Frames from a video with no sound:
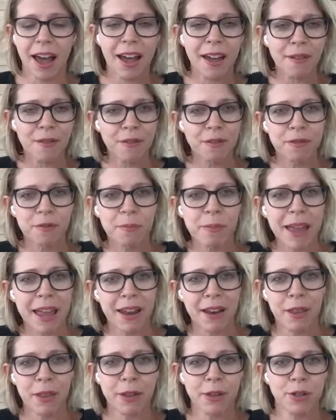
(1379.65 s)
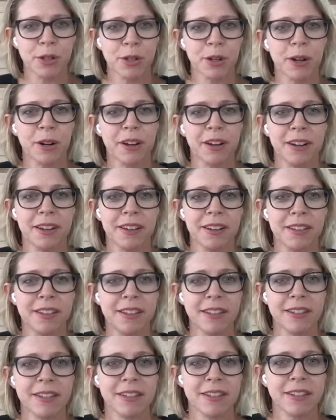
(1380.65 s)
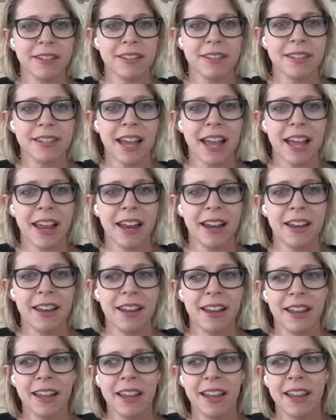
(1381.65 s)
I've been the jerk that's said,